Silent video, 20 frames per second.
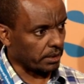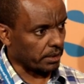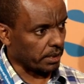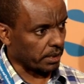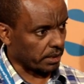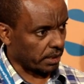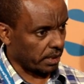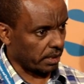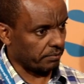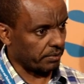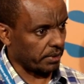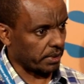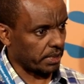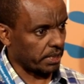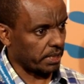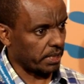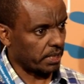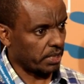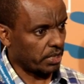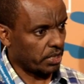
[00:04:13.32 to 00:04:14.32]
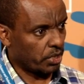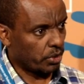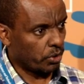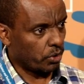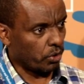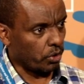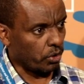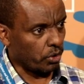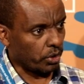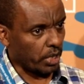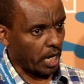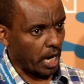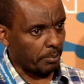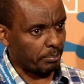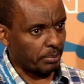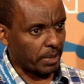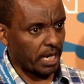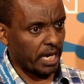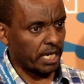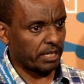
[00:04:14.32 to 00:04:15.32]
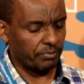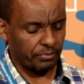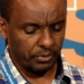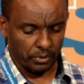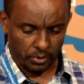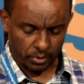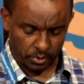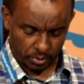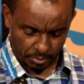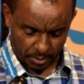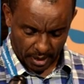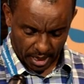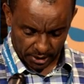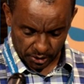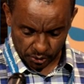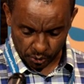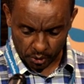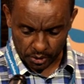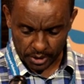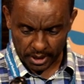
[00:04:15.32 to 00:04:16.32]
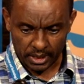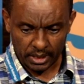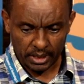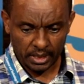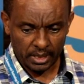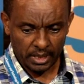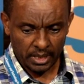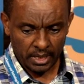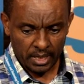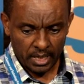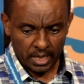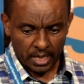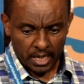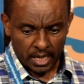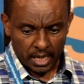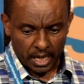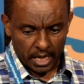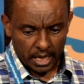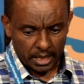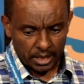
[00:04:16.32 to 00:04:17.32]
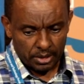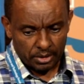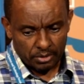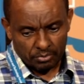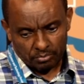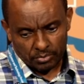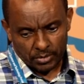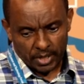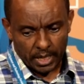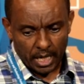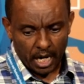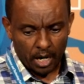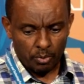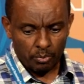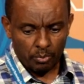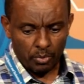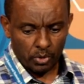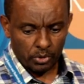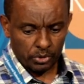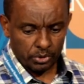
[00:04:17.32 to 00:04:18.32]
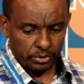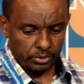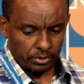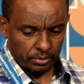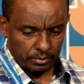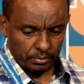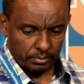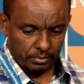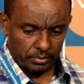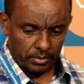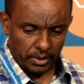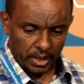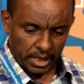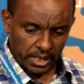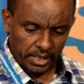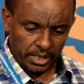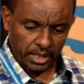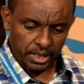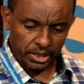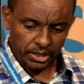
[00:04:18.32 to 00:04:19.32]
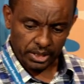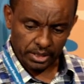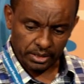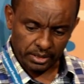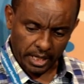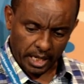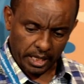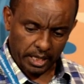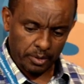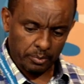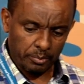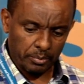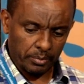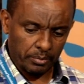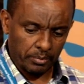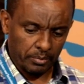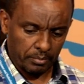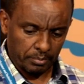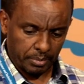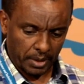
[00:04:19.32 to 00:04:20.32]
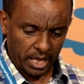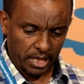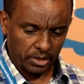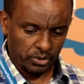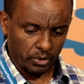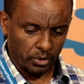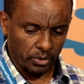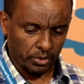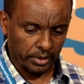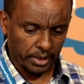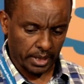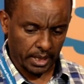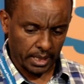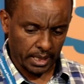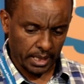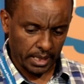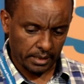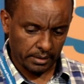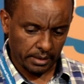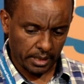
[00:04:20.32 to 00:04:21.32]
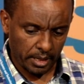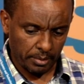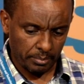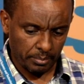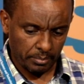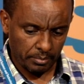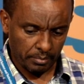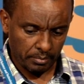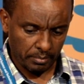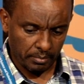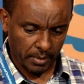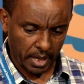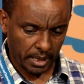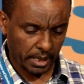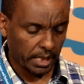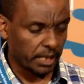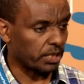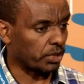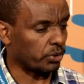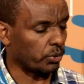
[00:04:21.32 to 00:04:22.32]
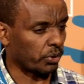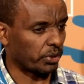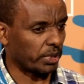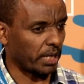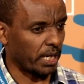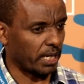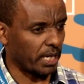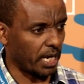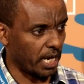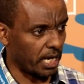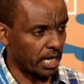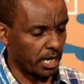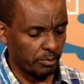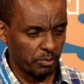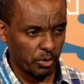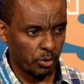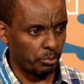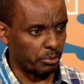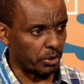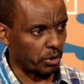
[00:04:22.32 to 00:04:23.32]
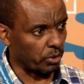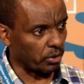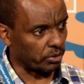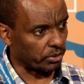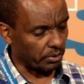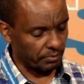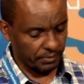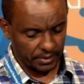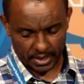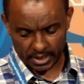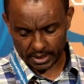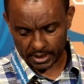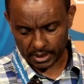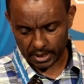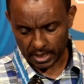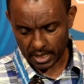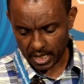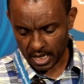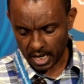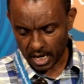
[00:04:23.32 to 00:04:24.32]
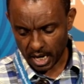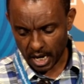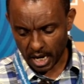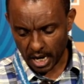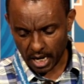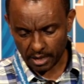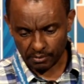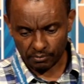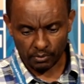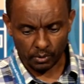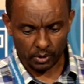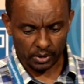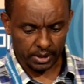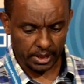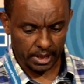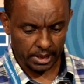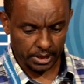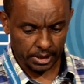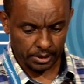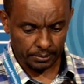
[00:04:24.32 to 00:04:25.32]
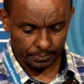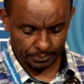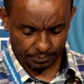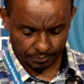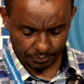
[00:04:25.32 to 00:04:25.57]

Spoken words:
discovered or applied for by Sony. And now most research is taking place on the lithium manganese oxide, LMO, because of its high voltage.